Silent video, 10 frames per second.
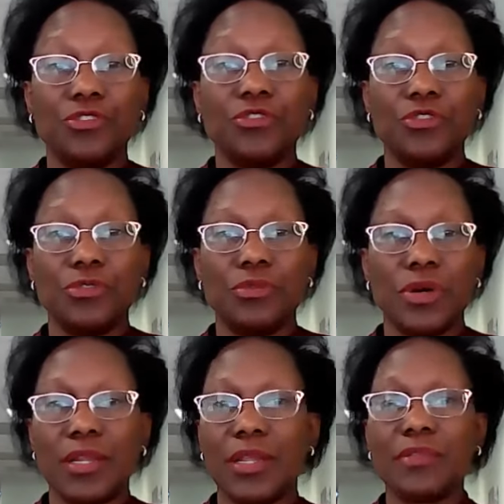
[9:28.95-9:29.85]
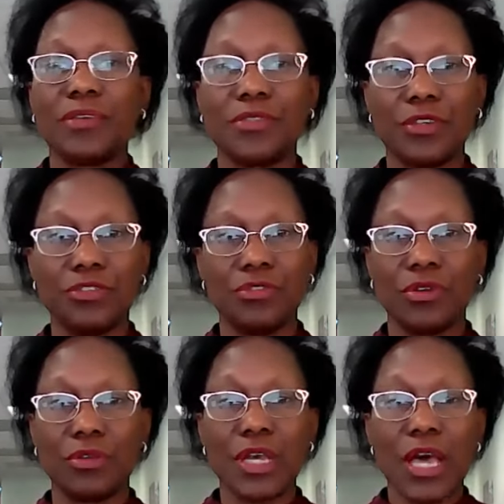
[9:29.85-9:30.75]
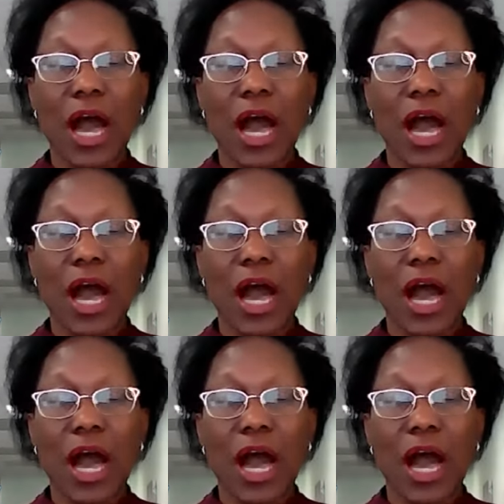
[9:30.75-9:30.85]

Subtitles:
to do and others that you don't.